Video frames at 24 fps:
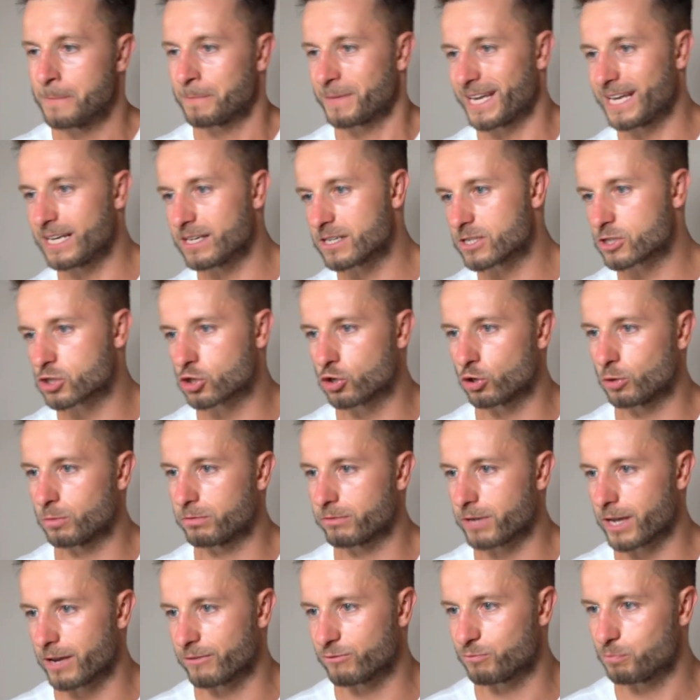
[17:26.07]
in this group
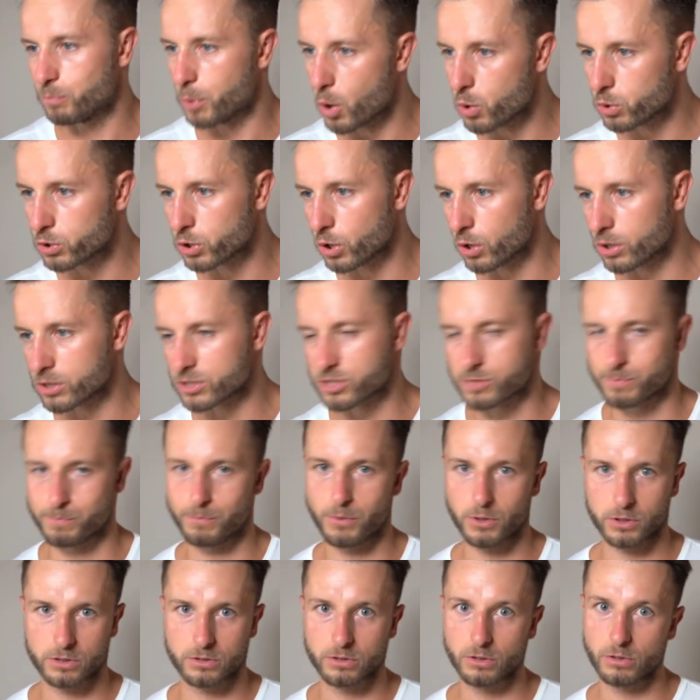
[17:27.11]
we have Botox,
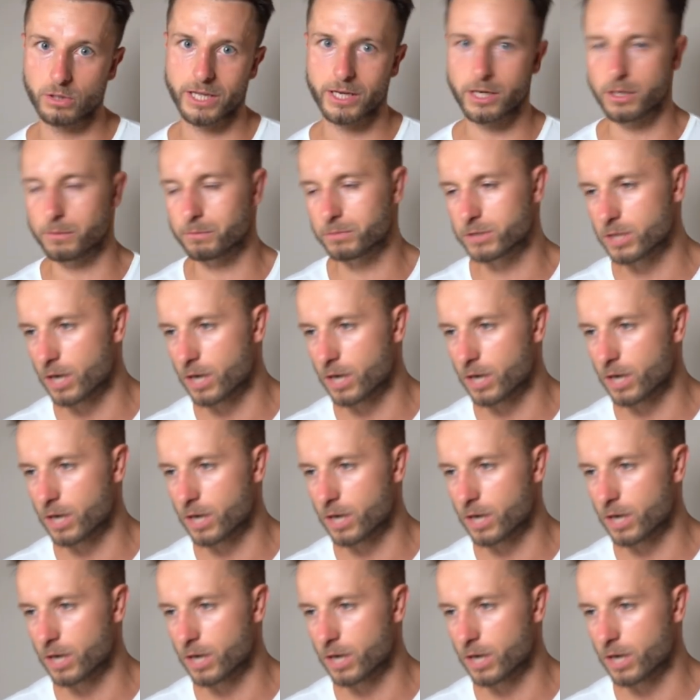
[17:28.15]
botulinum